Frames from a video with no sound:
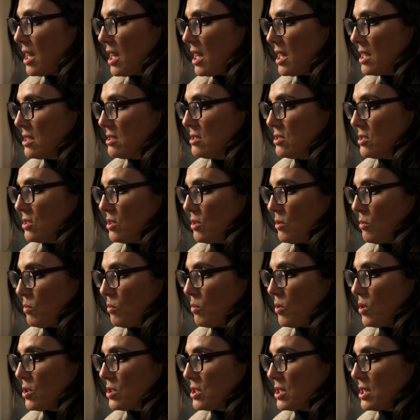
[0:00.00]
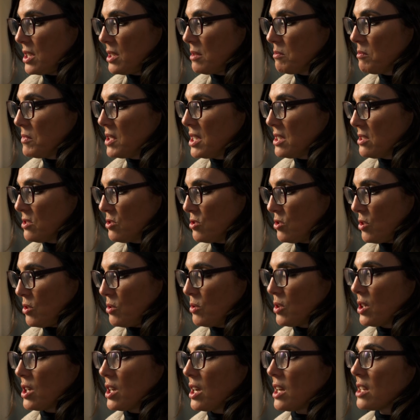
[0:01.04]
and uh, what it means to
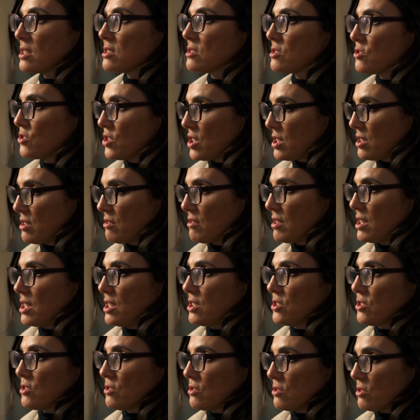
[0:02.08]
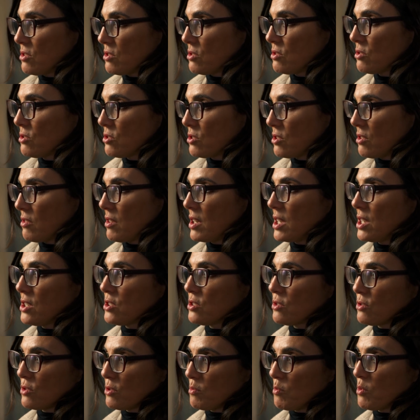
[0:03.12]
look at gender relations and social
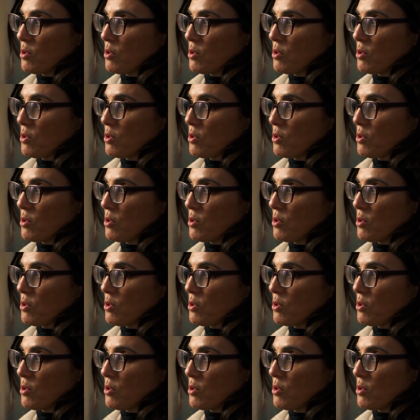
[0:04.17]
relations